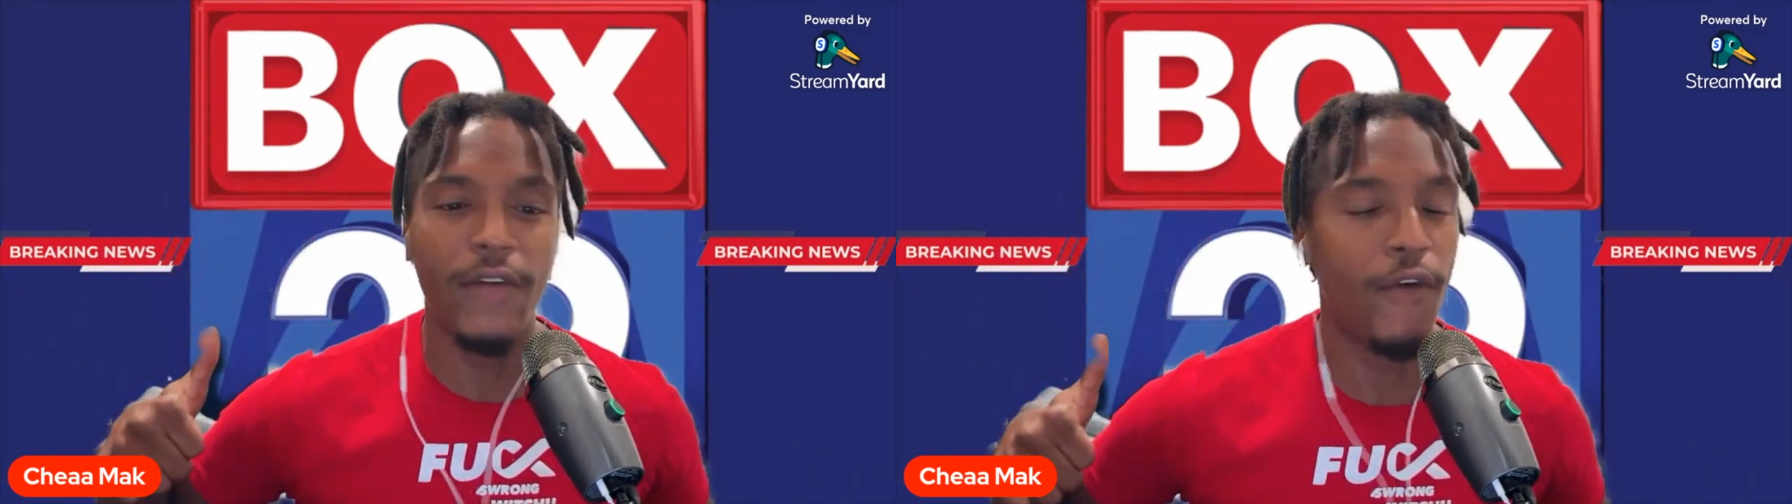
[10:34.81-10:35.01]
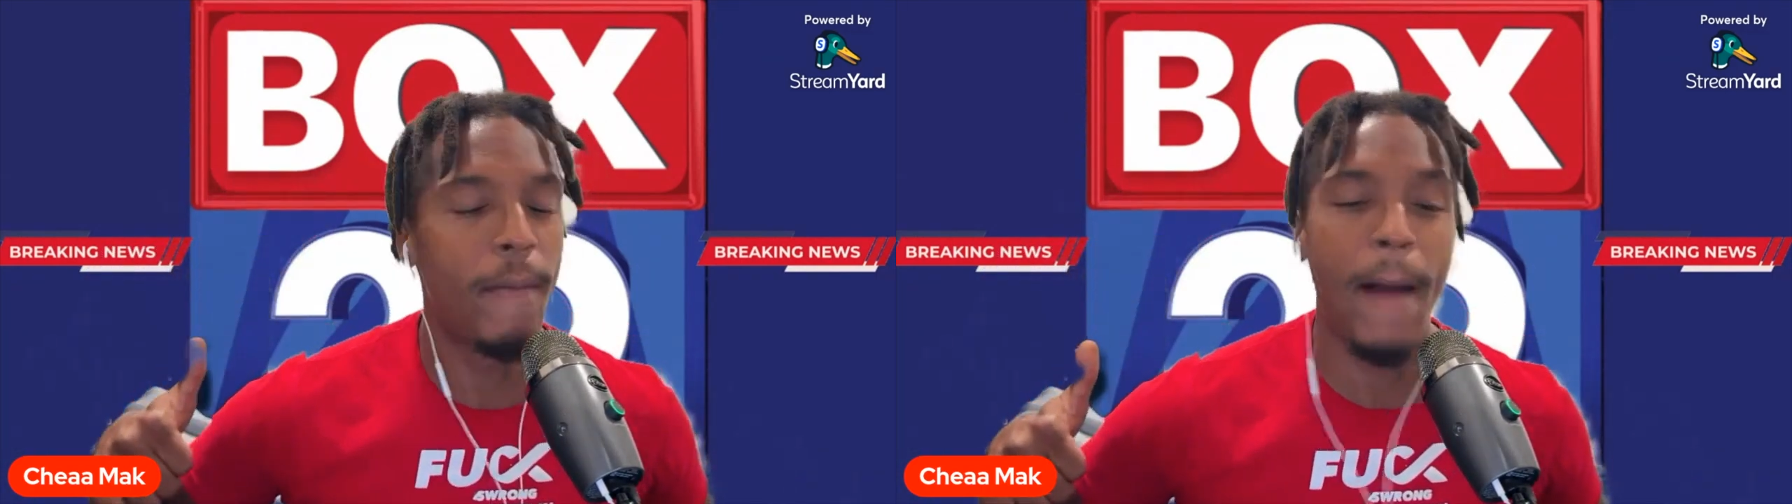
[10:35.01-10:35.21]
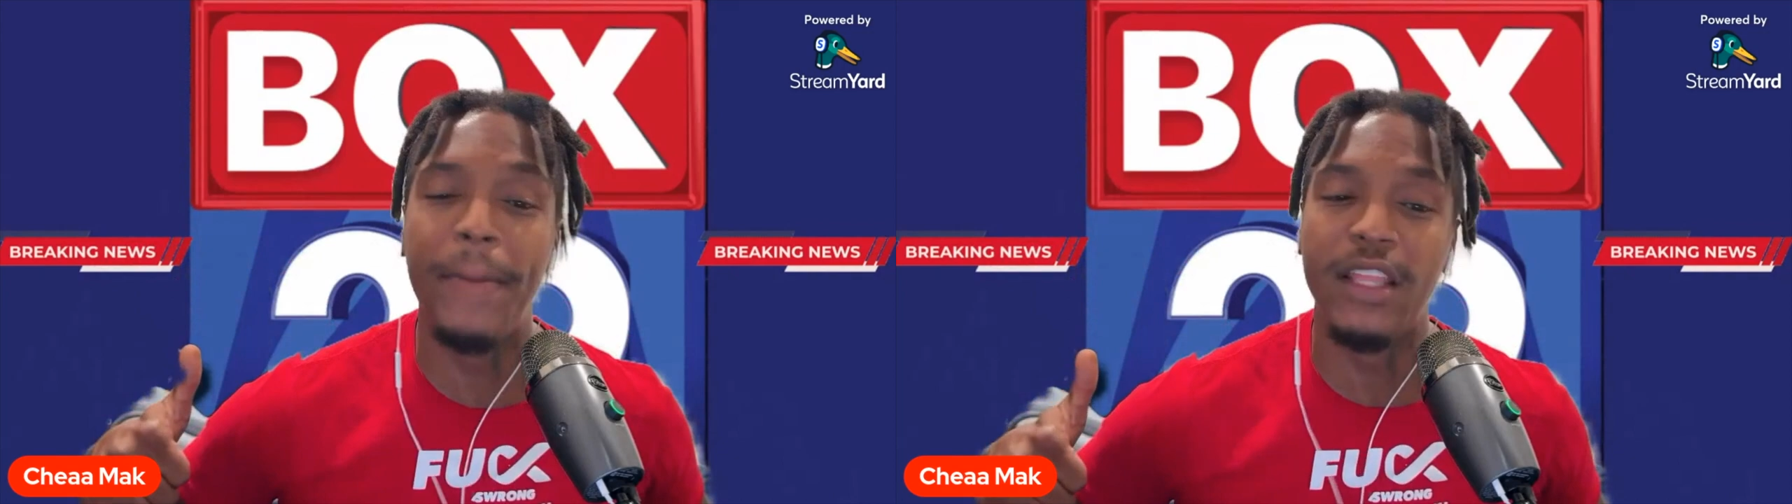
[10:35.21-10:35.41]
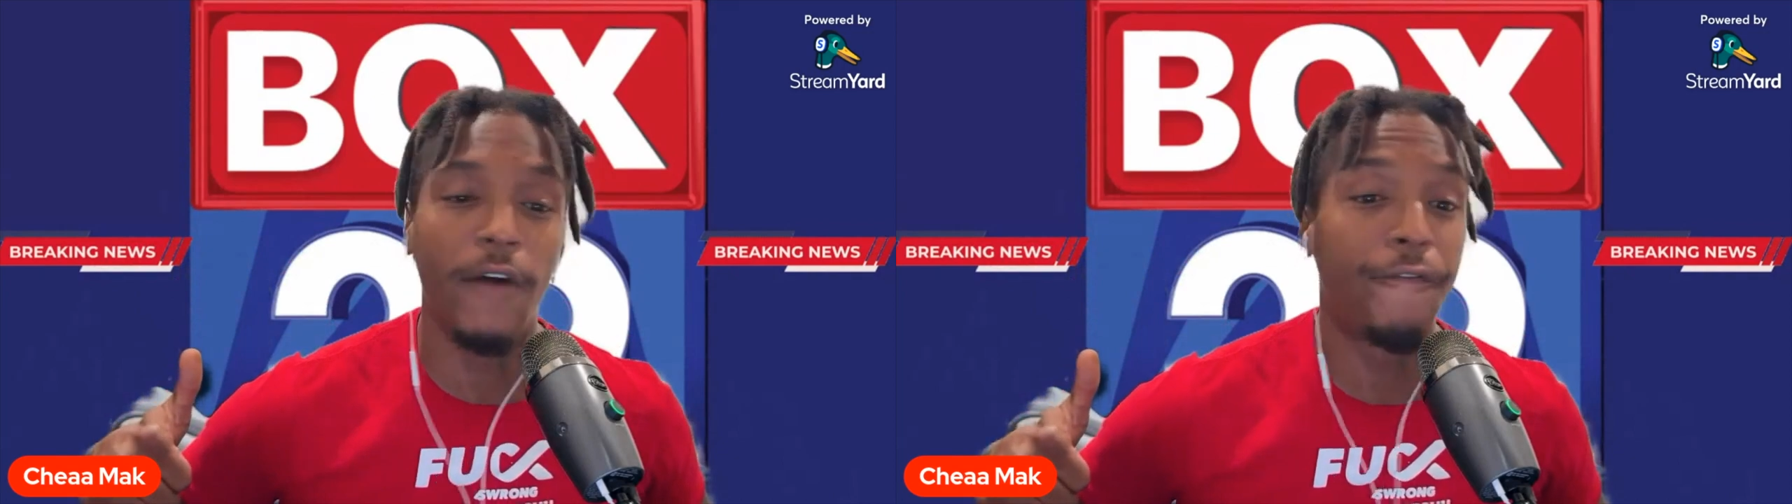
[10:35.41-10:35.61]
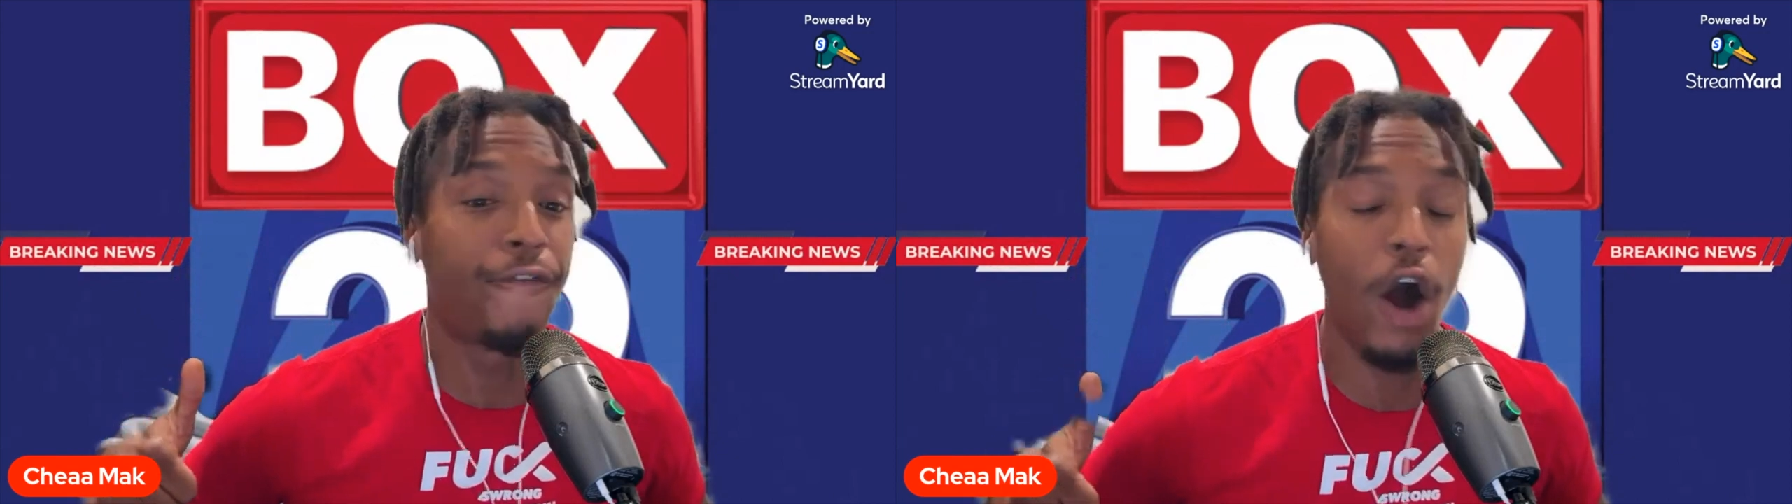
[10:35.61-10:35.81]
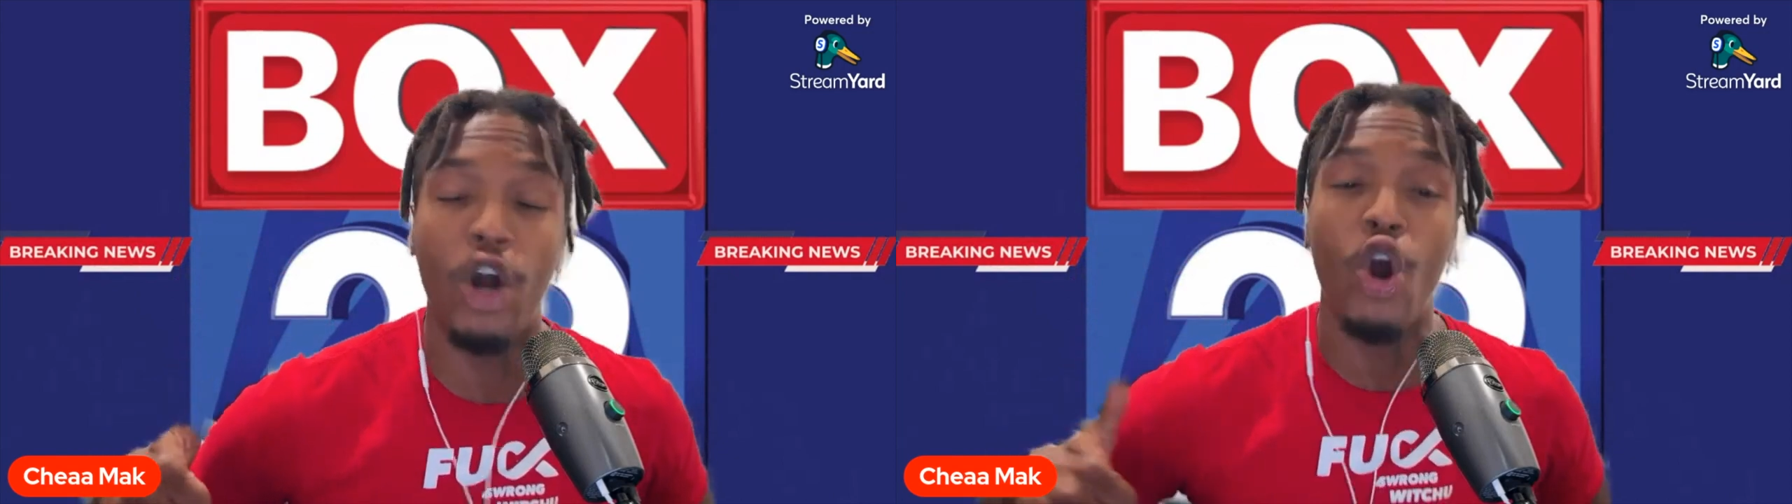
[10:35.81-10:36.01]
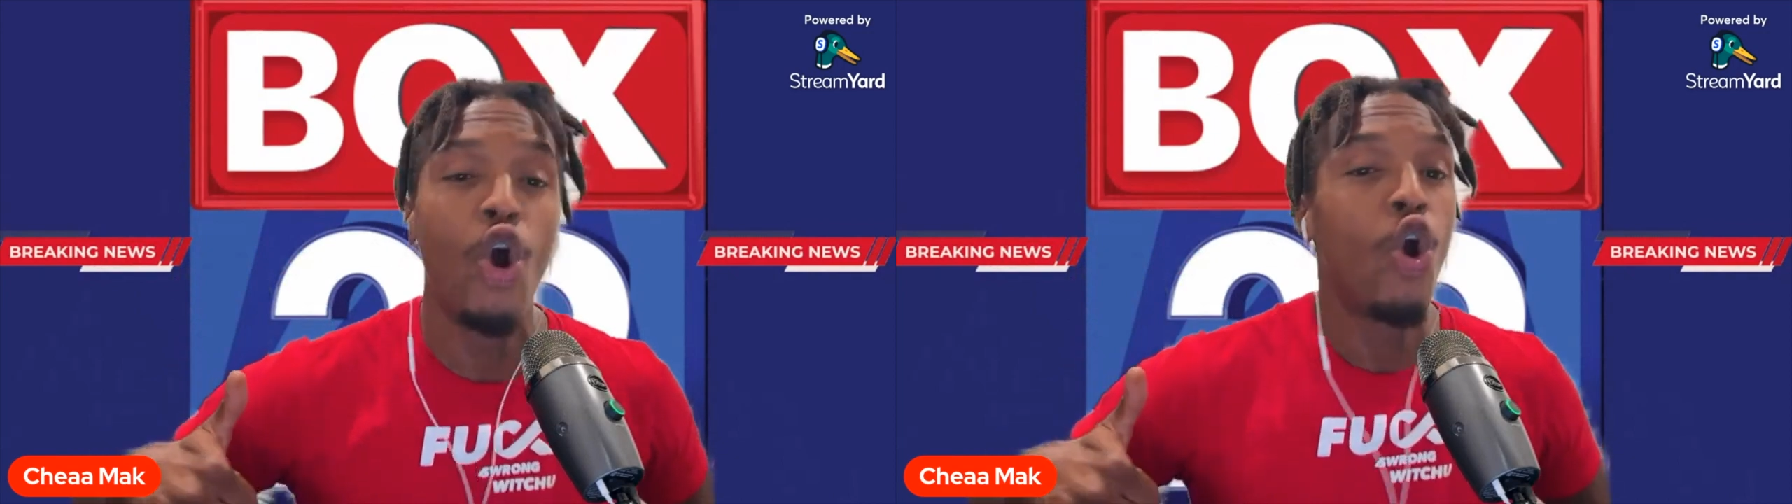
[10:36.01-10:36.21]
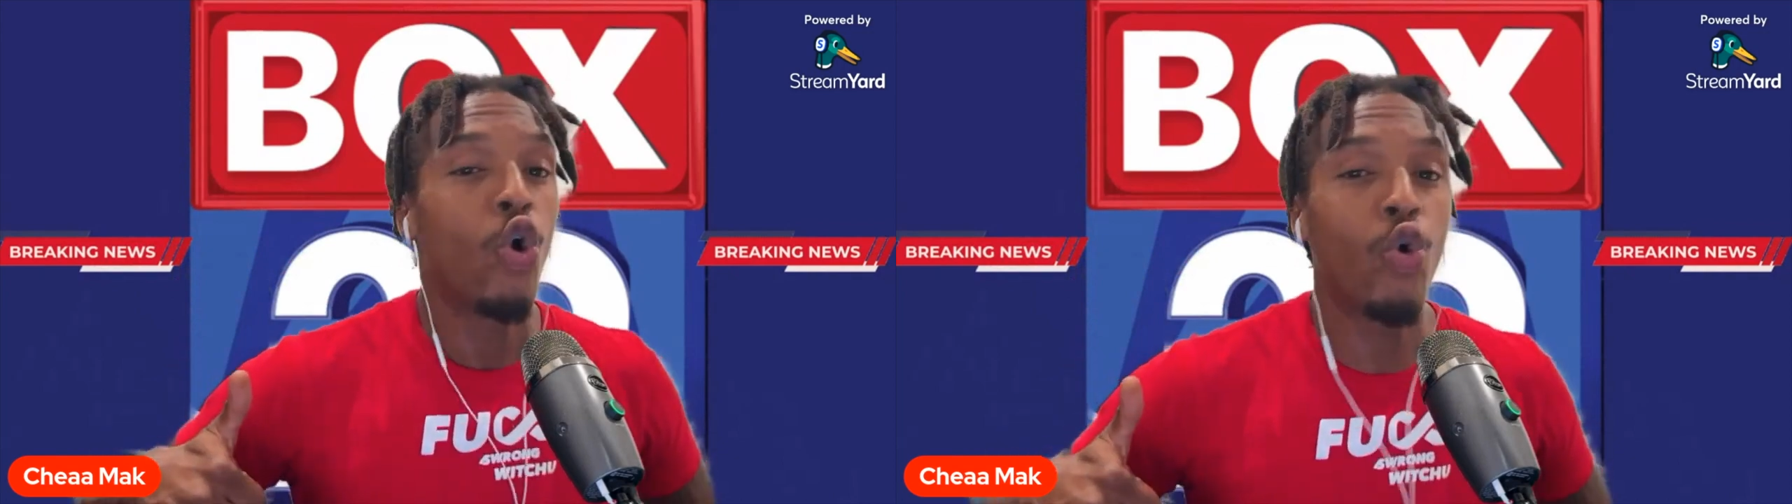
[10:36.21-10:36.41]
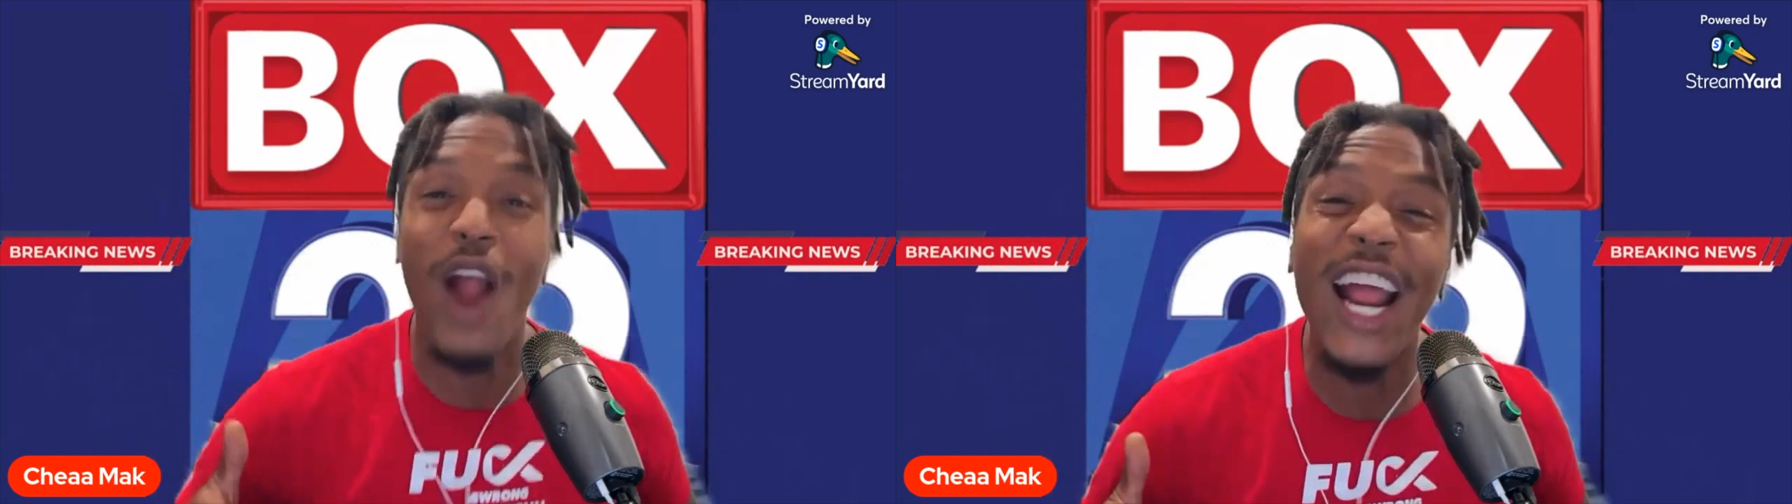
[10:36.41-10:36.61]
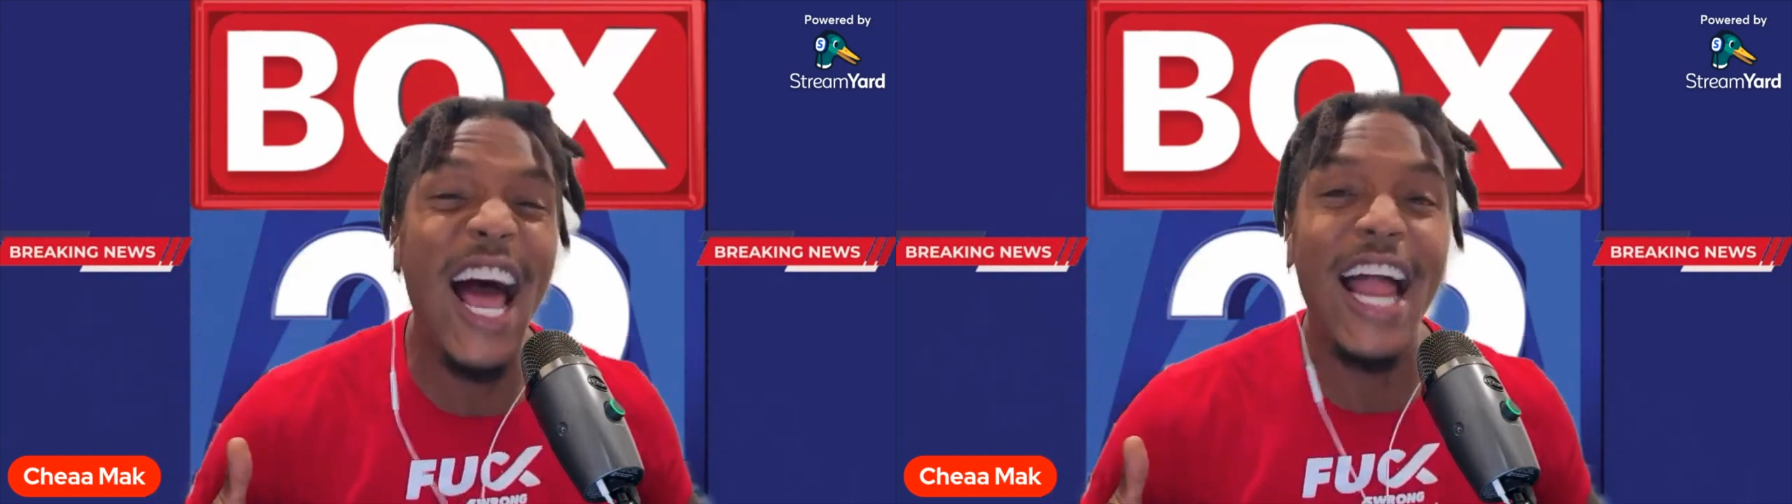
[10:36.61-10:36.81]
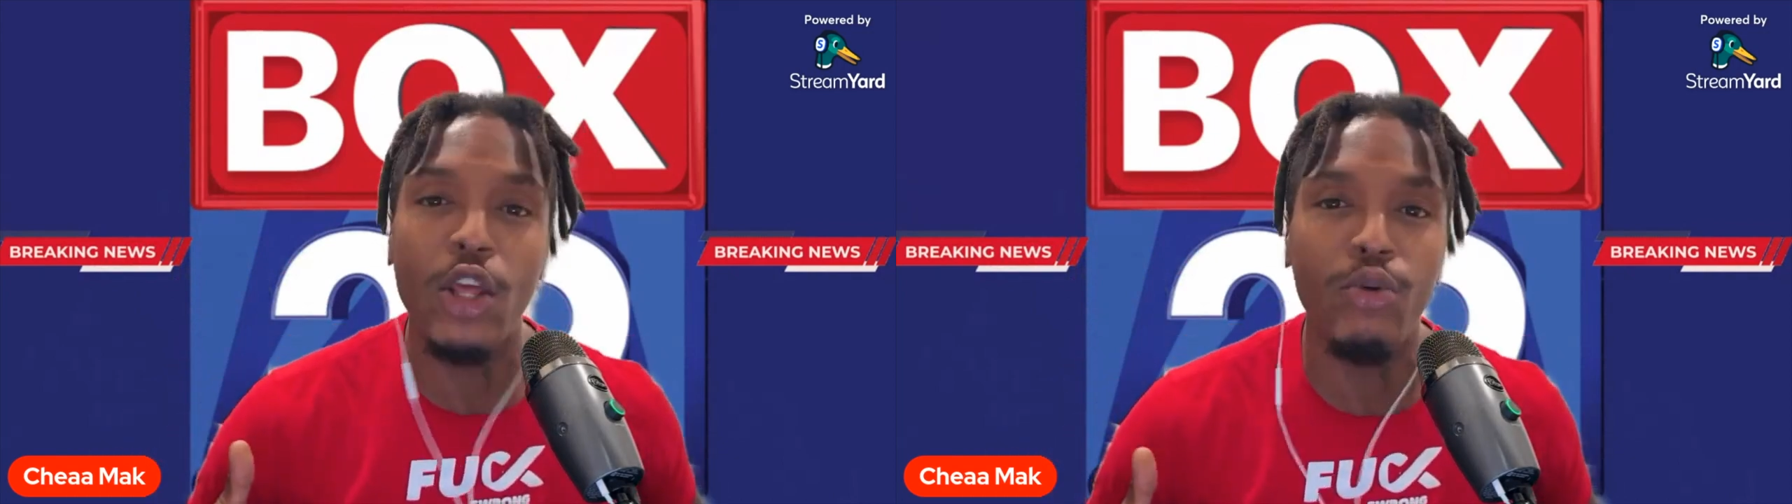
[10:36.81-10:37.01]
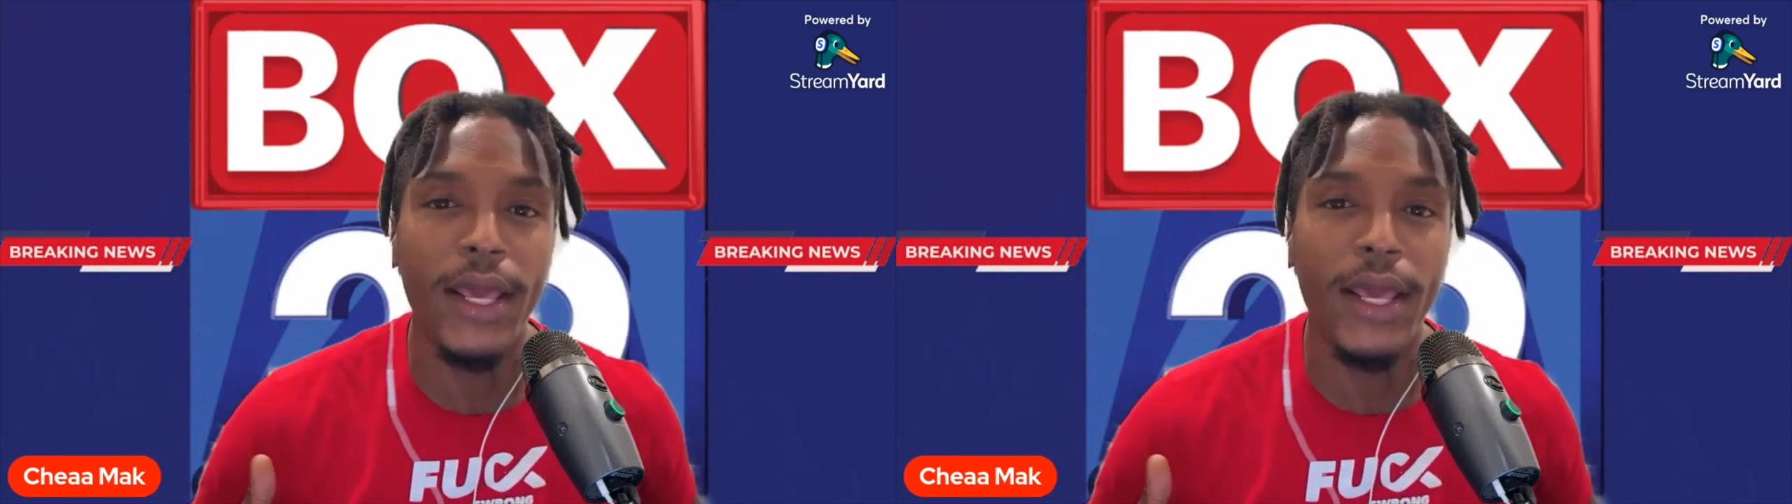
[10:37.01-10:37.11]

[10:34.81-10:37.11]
You feel me? I'll beat the fuck right out of you,